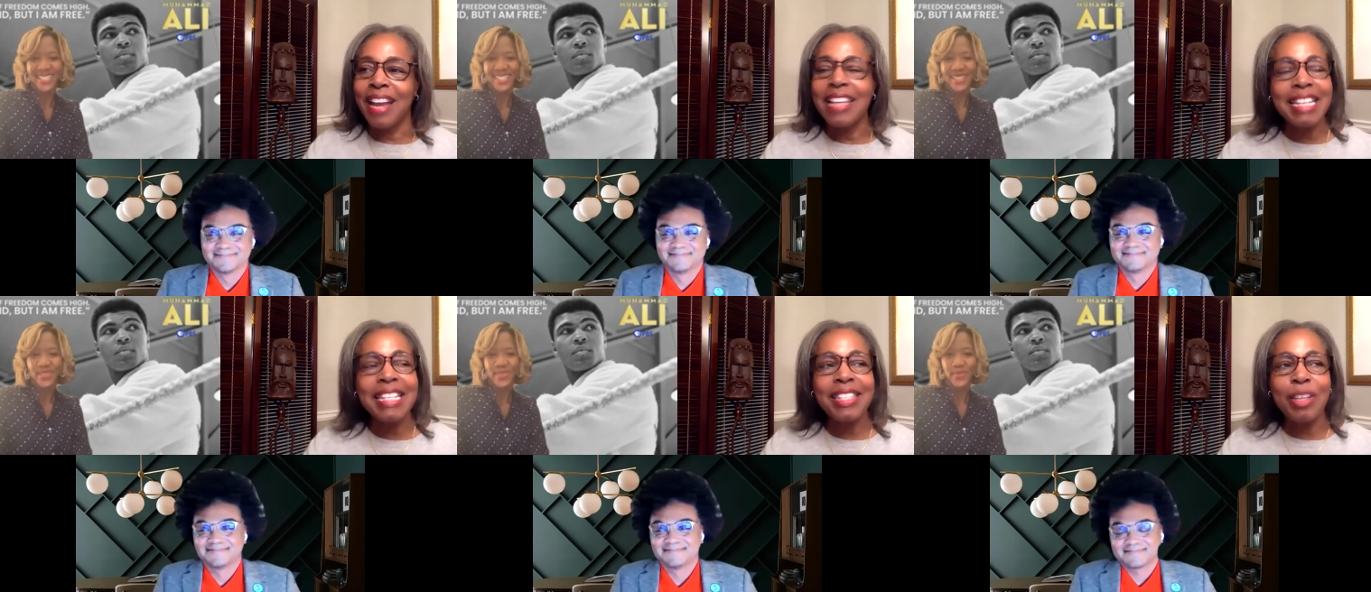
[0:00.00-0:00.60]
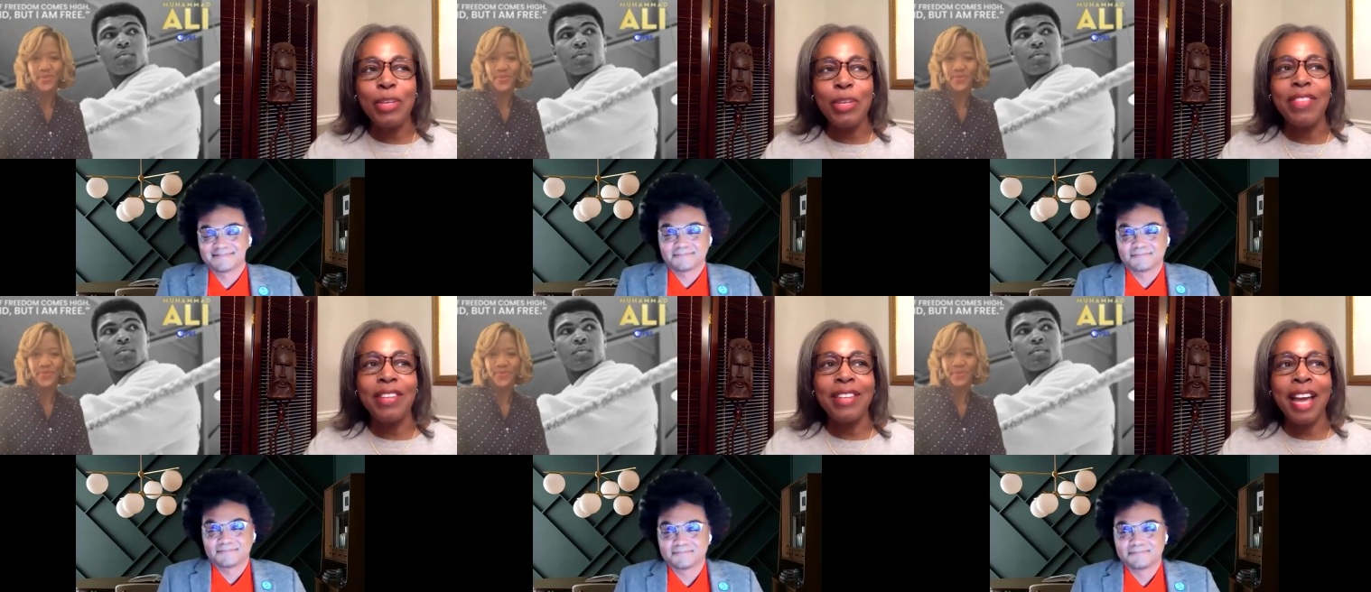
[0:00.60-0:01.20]
Speaker 1: think someone in
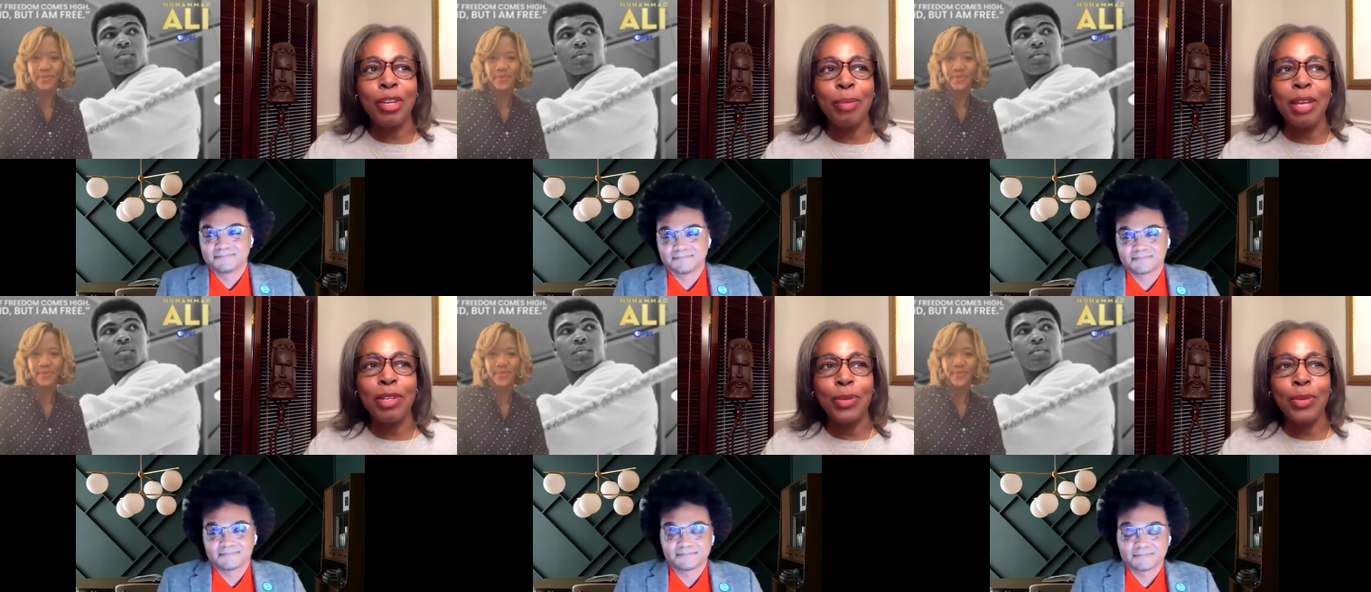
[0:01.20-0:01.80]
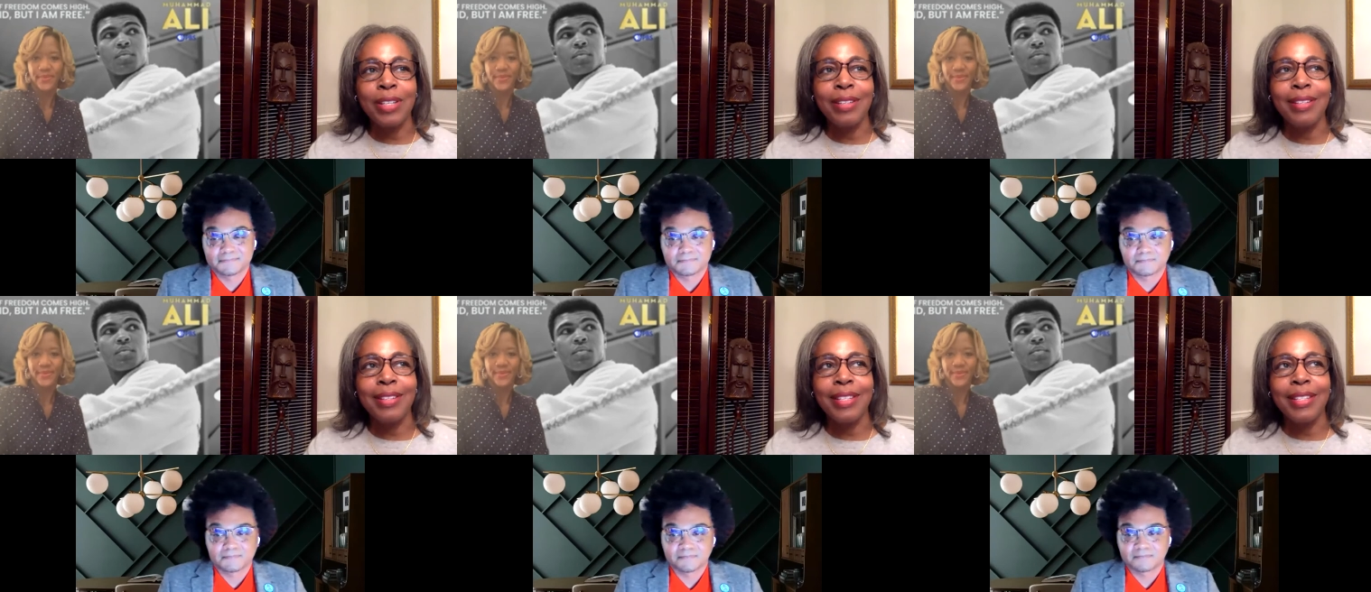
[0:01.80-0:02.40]
the documentary
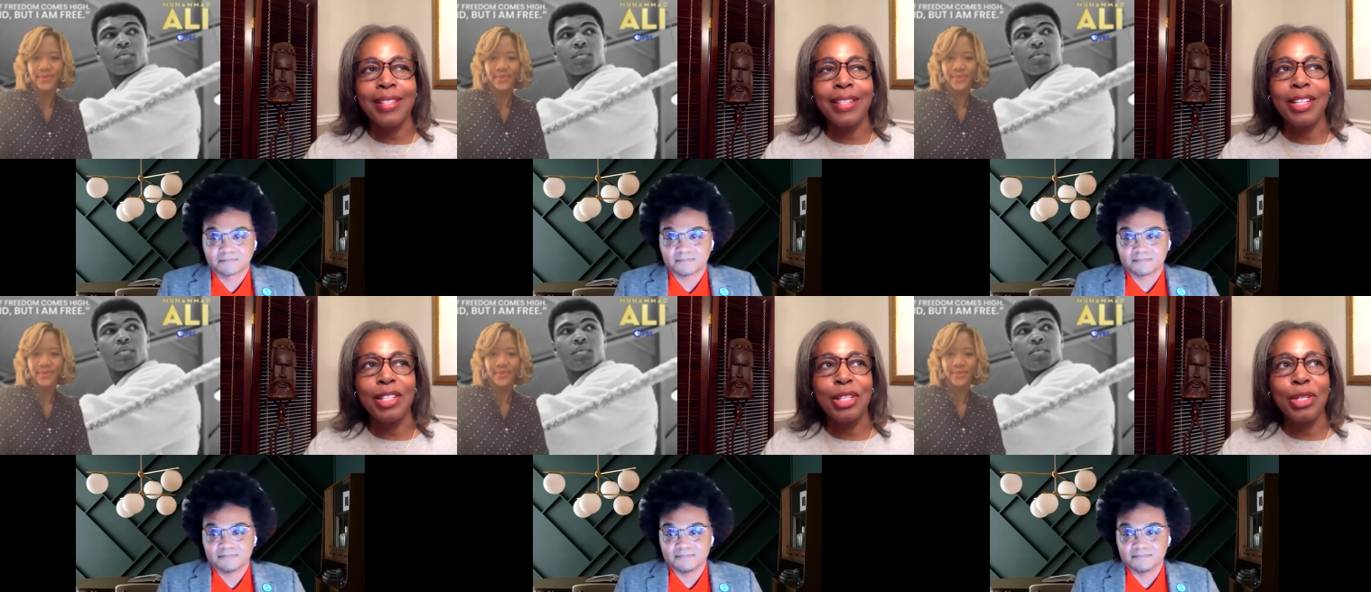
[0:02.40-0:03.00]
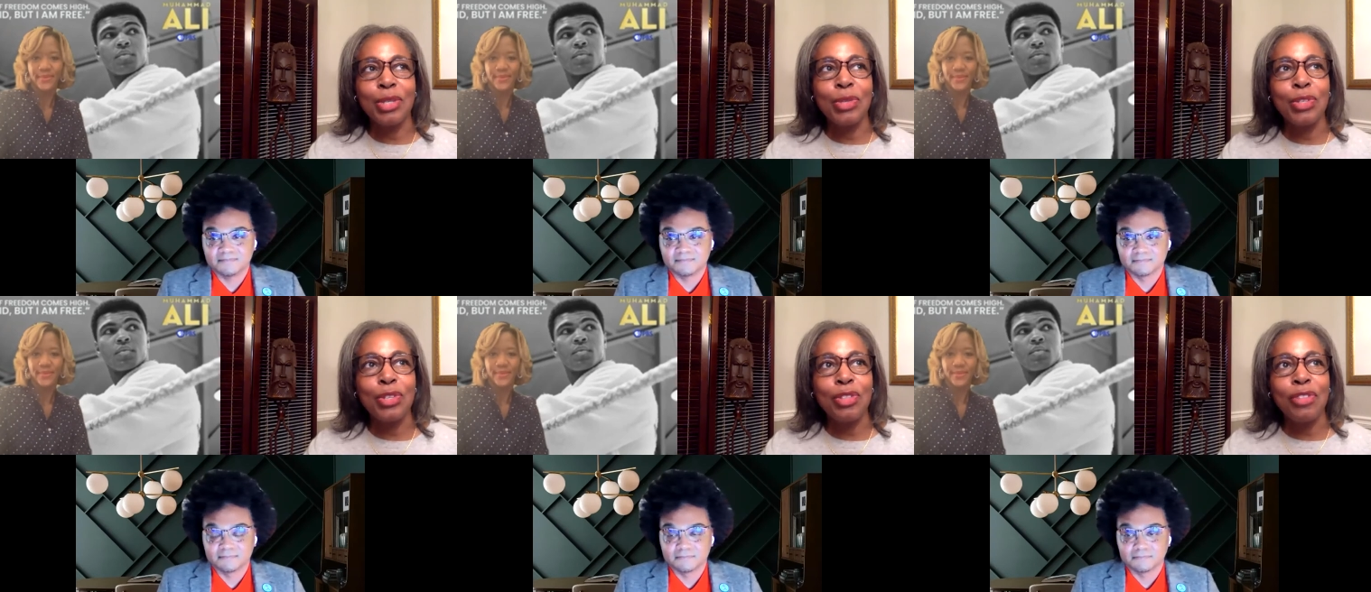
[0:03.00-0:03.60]
did allude
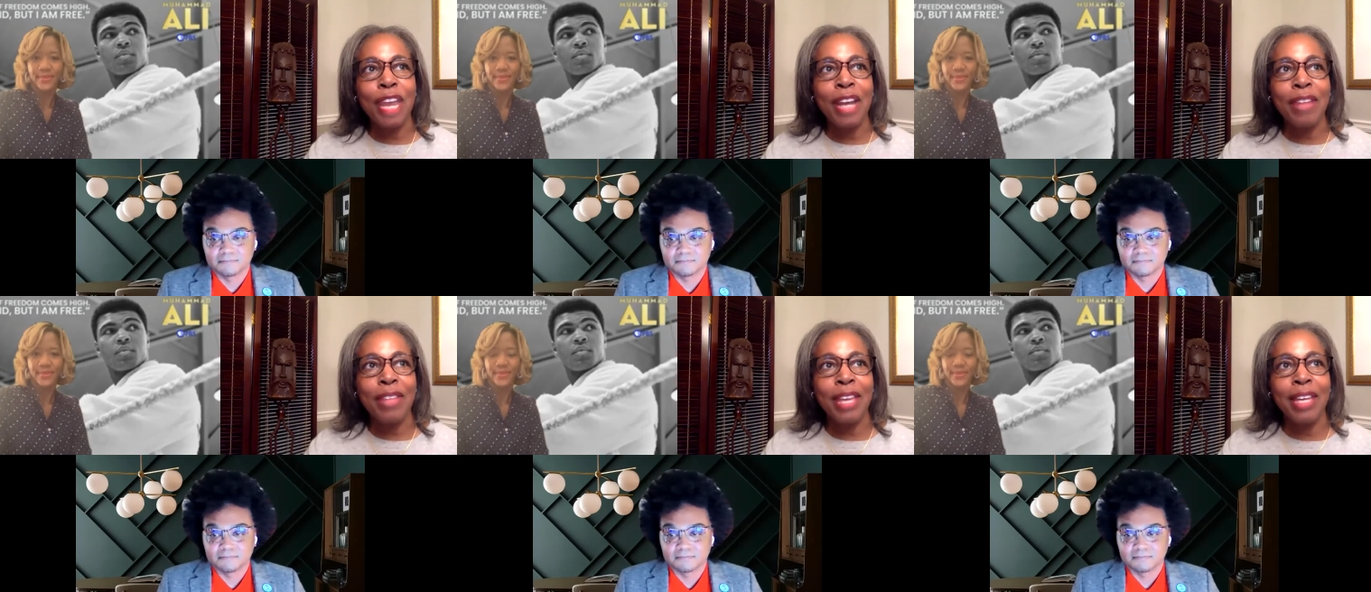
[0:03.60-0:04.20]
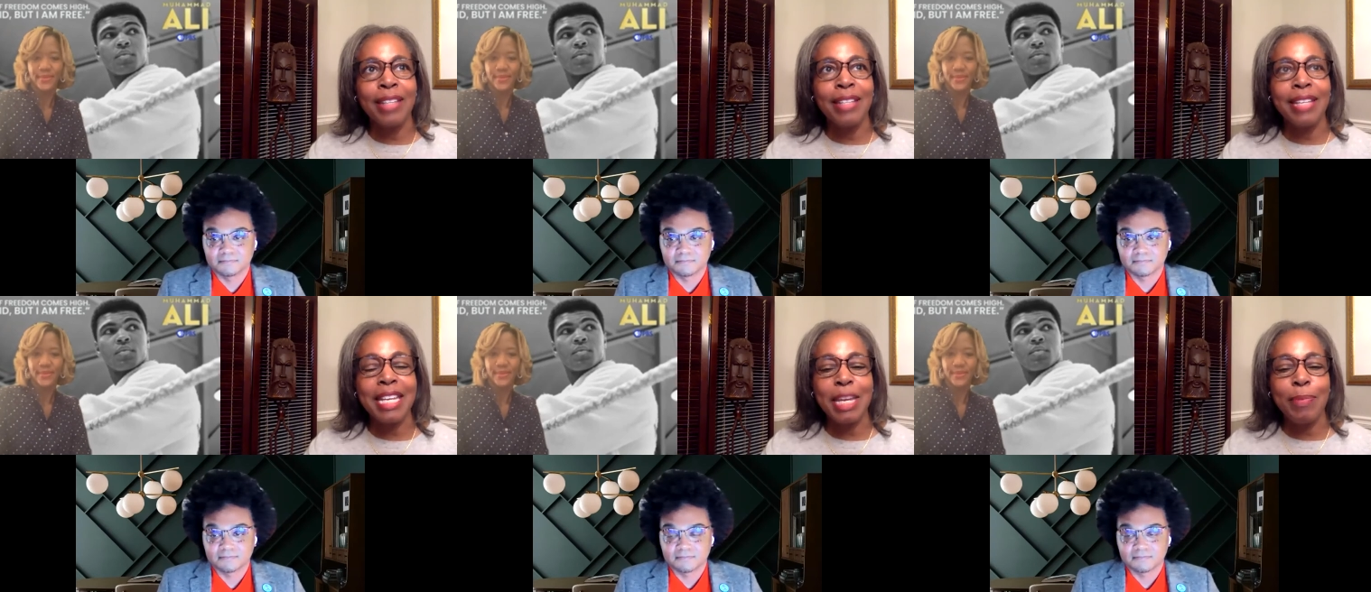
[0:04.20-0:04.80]
to the fact that
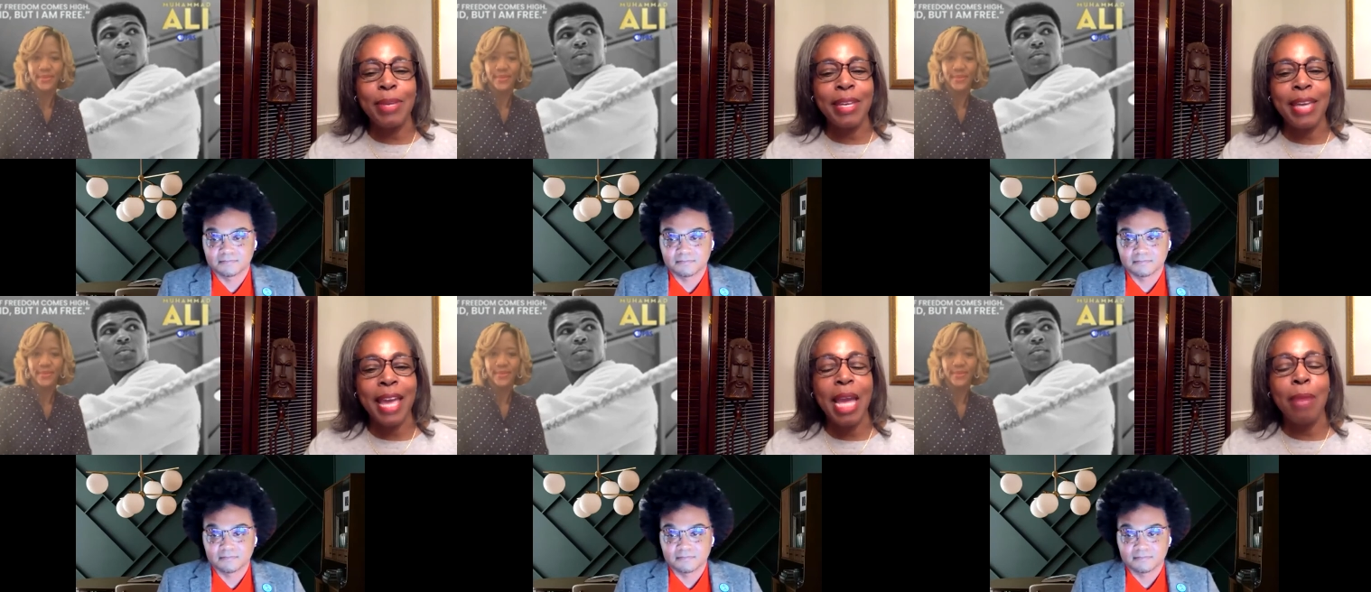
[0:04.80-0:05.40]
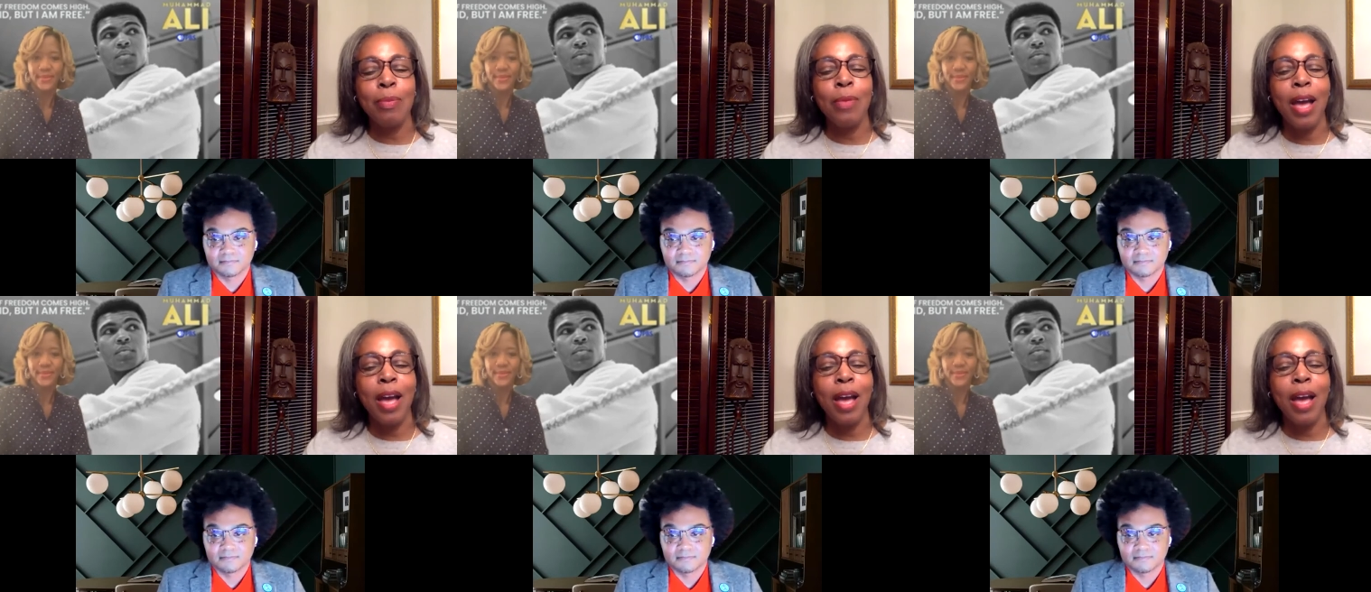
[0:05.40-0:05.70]
he became